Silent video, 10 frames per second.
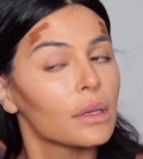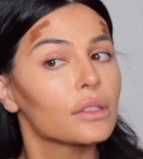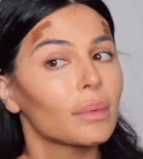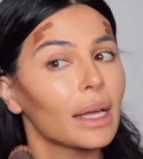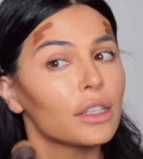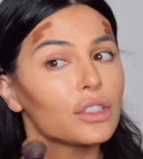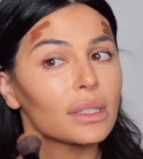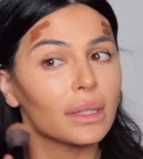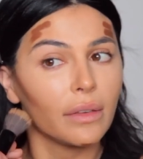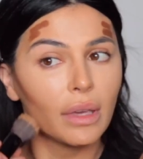So I'm kind of just
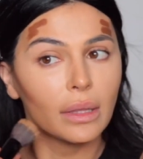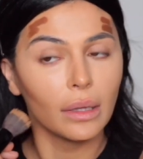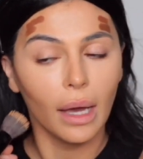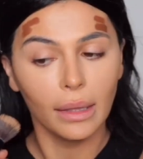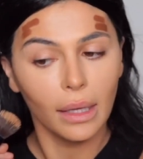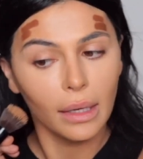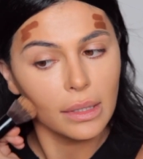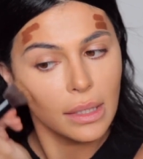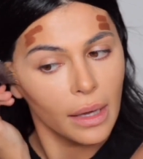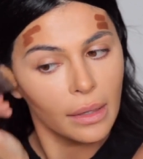leaving the line, like I
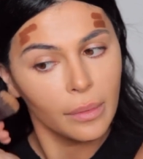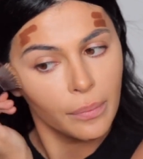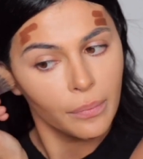said,